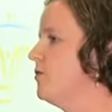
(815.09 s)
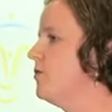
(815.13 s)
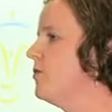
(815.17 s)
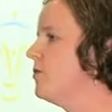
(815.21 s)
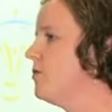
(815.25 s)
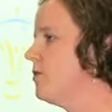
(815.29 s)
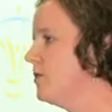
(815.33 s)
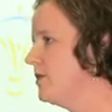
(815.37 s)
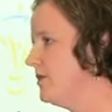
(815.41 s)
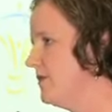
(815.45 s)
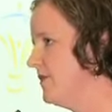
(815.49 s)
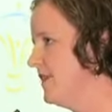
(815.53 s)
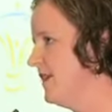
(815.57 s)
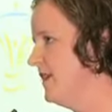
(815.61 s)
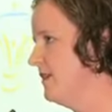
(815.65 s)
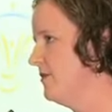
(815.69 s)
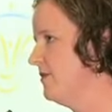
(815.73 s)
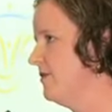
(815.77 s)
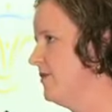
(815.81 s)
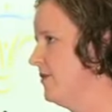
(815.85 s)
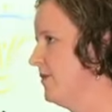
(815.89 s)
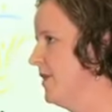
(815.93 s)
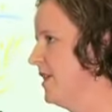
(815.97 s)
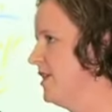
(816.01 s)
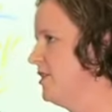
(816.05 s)
all of the
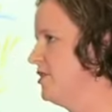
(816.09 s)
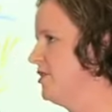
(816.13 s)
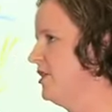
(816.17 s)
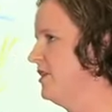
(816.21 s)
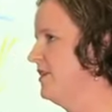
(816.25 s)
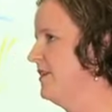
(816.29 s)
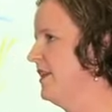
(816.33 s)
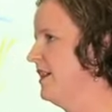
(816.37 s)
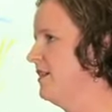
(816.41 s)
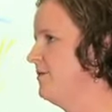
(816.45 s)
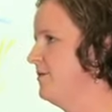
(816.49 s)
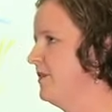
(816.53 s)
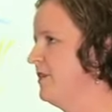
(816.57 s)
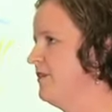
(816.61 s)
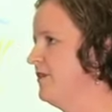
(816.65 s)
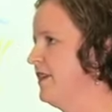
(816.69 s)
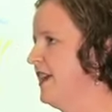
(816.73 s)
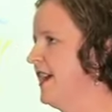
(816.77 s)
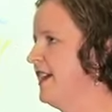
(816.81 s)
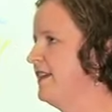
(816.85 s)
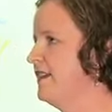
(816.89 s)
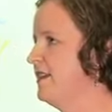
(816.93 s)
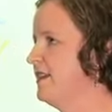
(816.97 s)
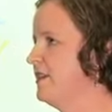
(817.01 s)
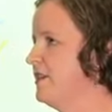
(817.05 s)
information that we've
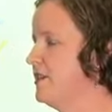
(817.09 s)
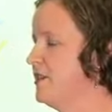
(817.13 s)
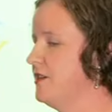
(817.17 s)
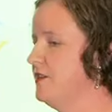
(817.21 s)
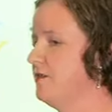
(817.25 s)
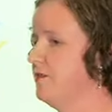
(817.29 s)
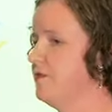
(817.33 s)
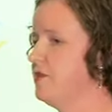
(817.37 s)
gathered